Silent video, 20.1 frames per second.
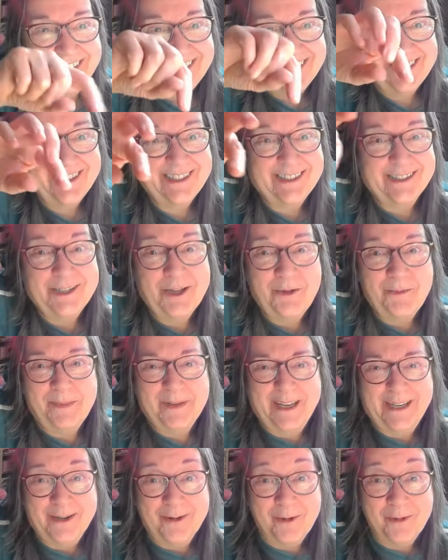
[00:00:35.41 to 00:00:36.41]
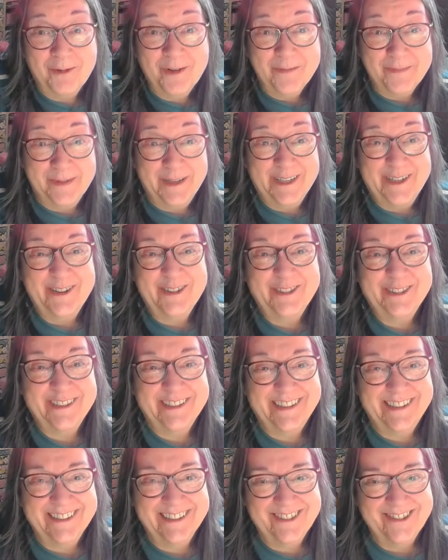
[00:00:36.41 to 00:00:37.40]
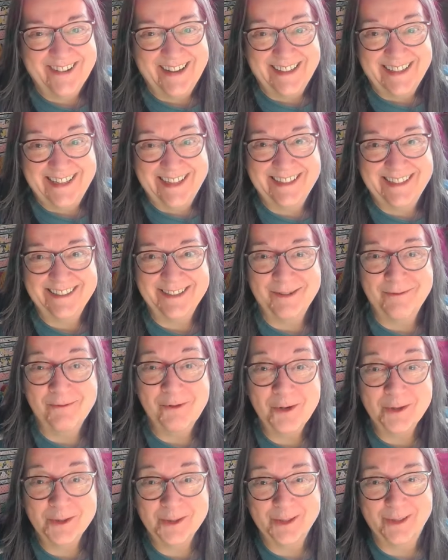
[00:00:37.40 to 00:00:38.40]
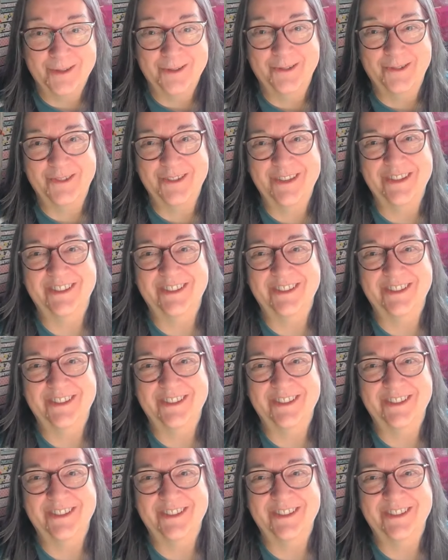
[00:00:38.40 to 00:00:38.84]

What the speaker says: snoop in all of my nooks and crannies, warts and all.